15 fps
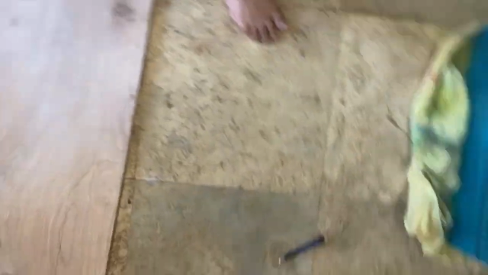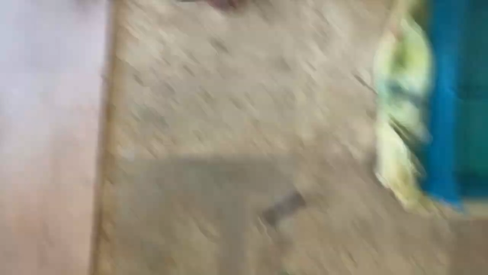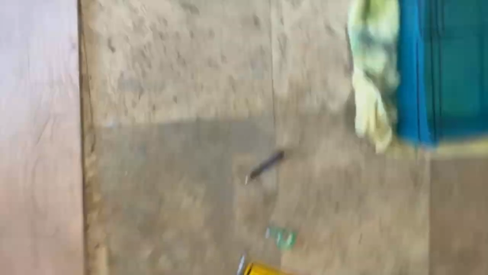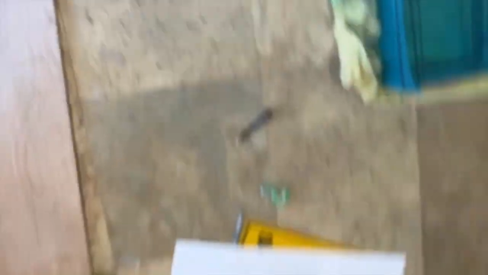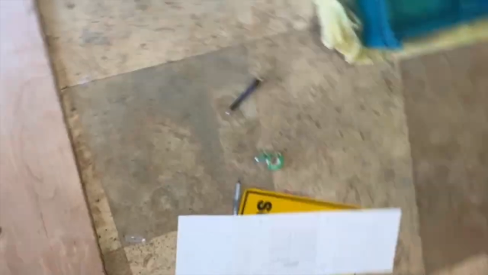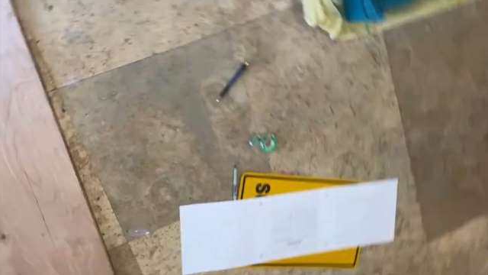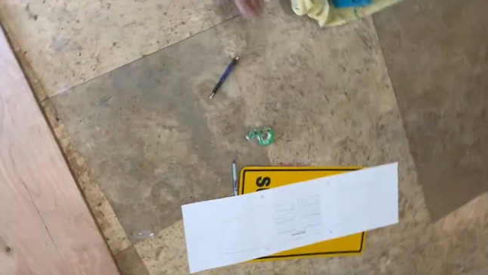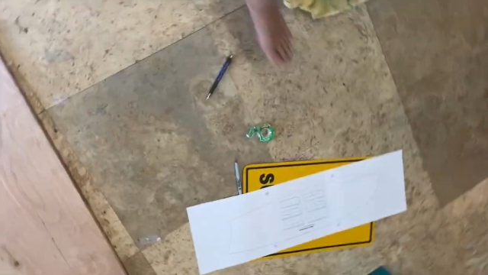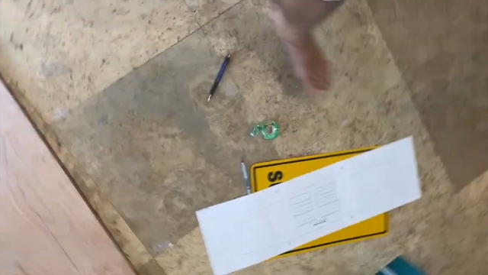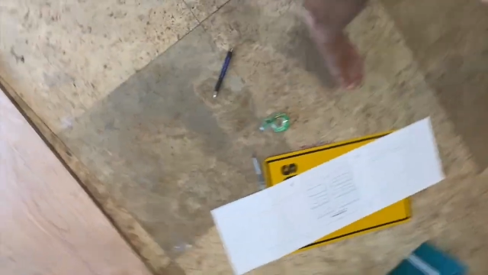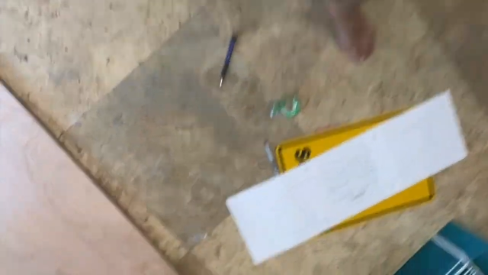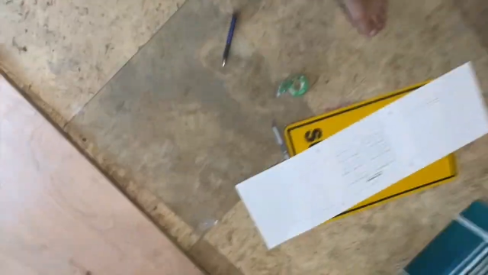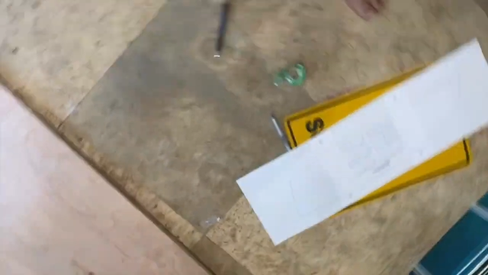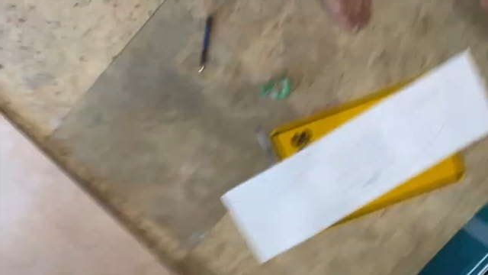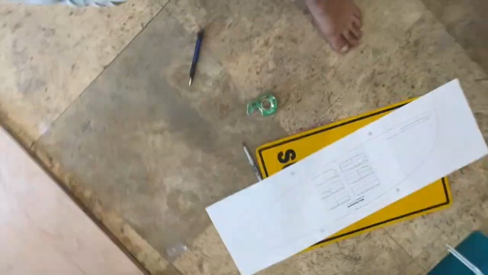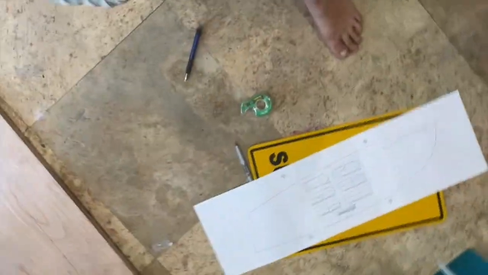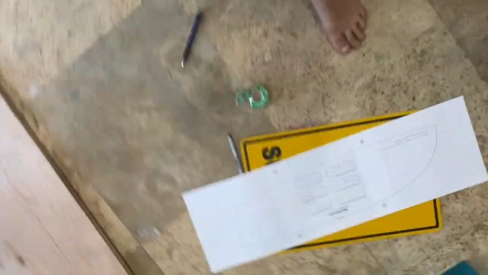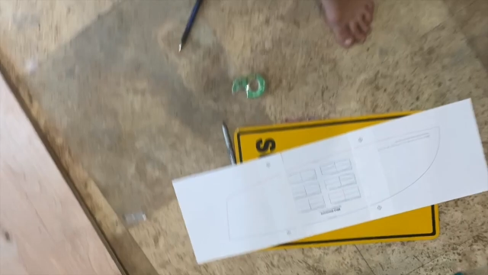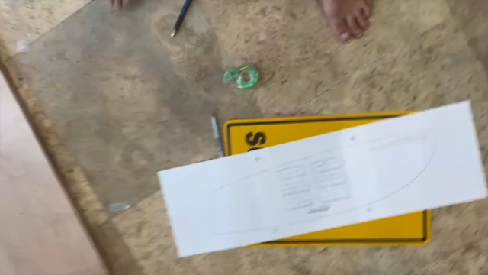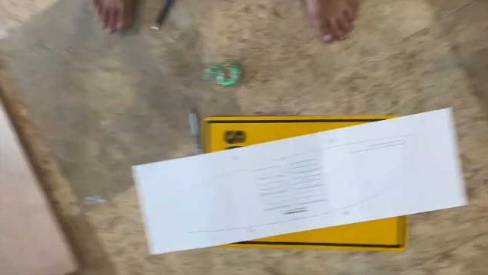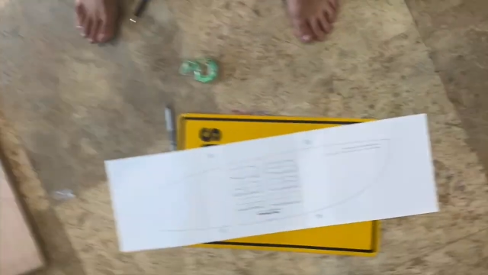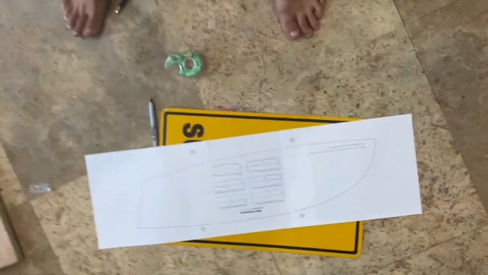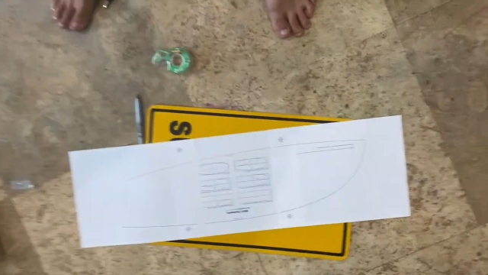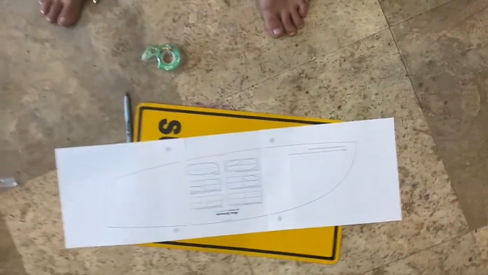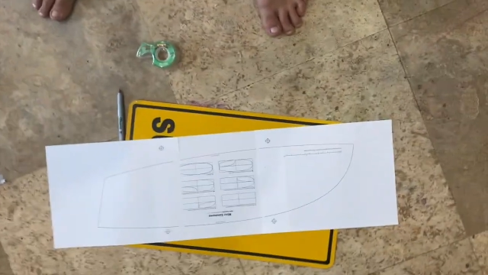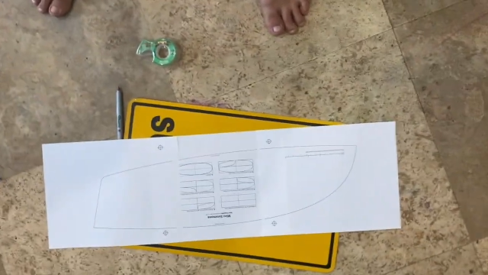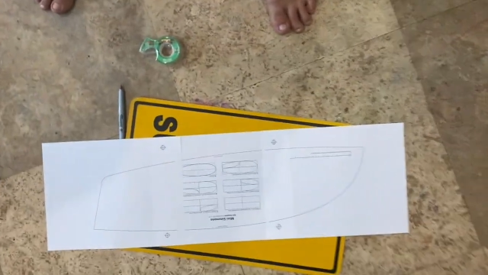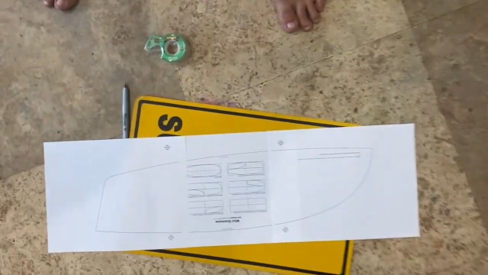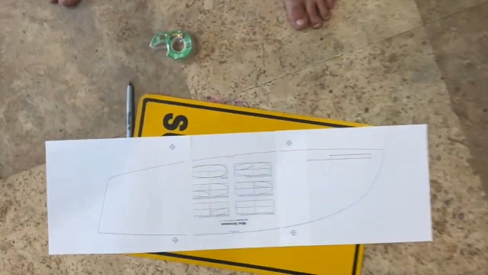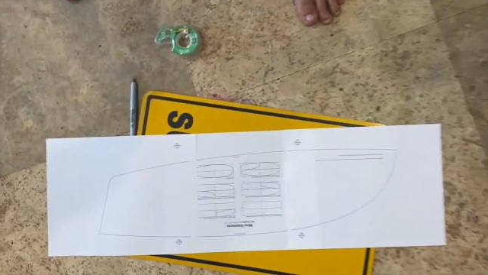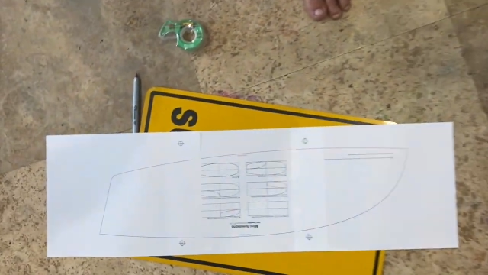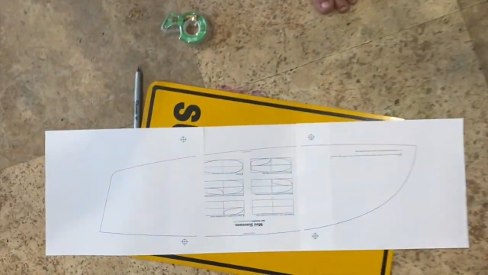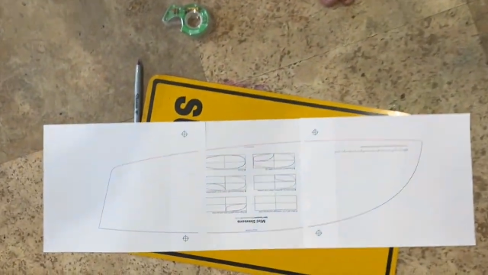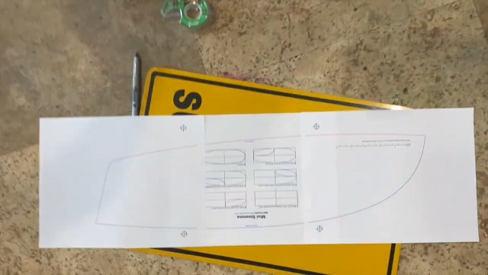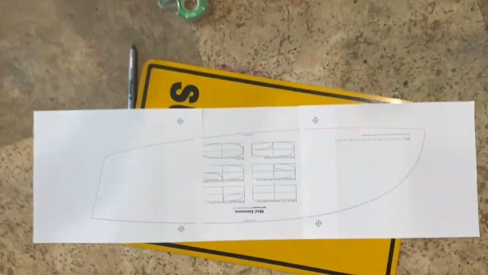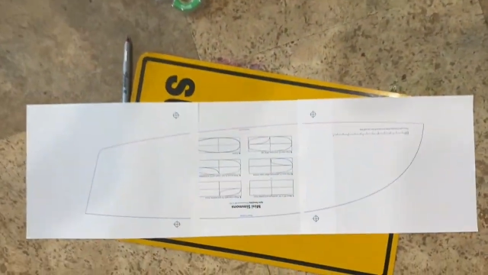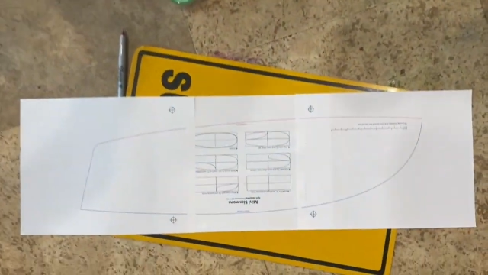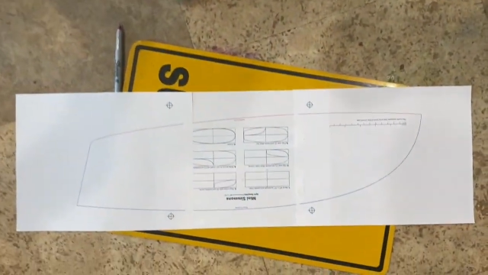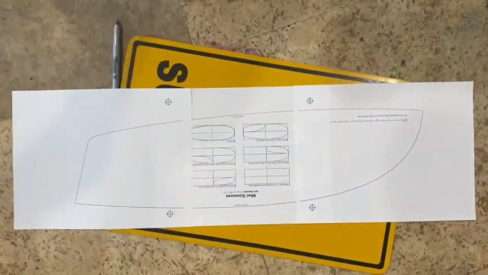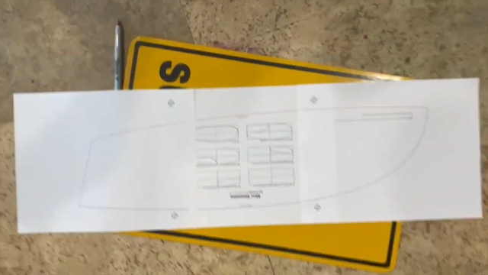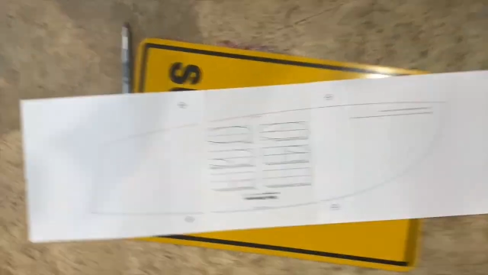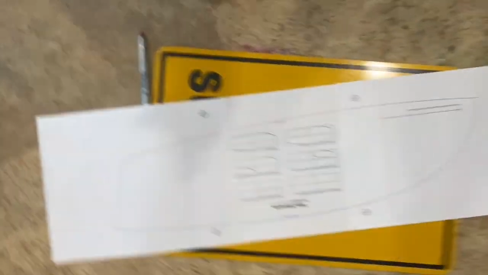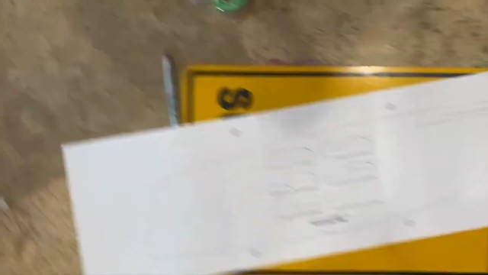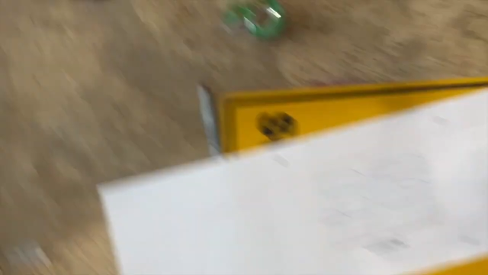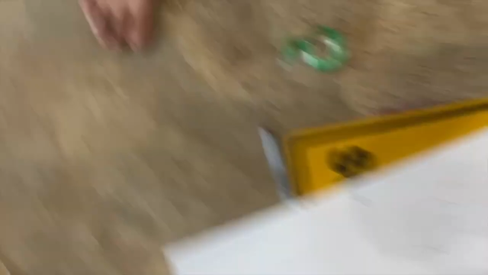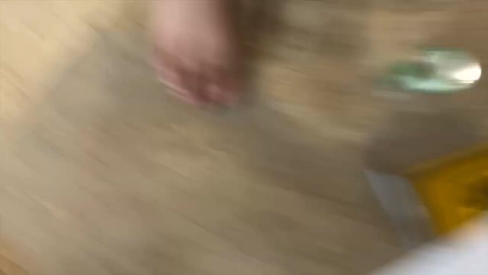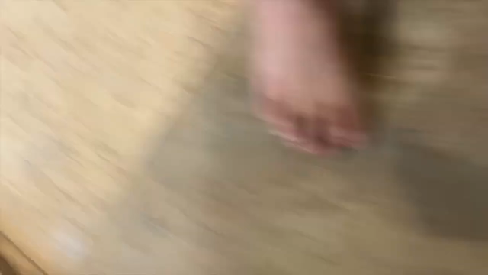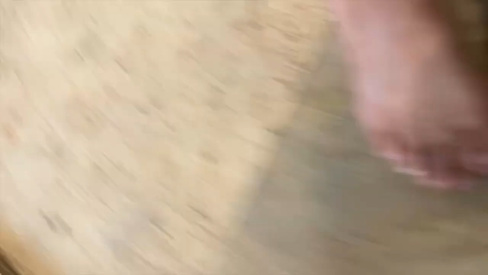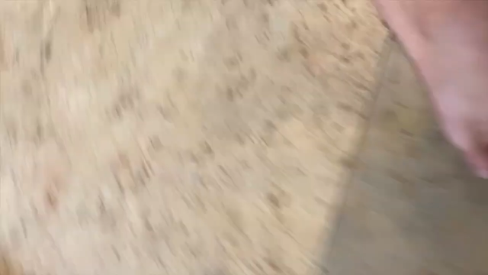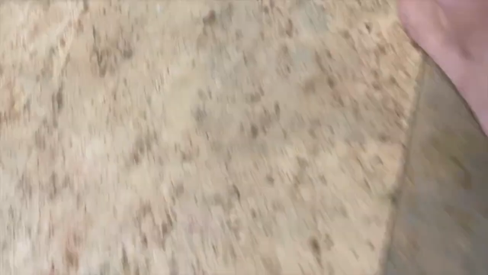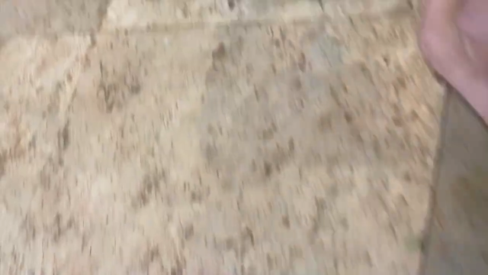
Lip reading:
Nobody's mouth can be seen.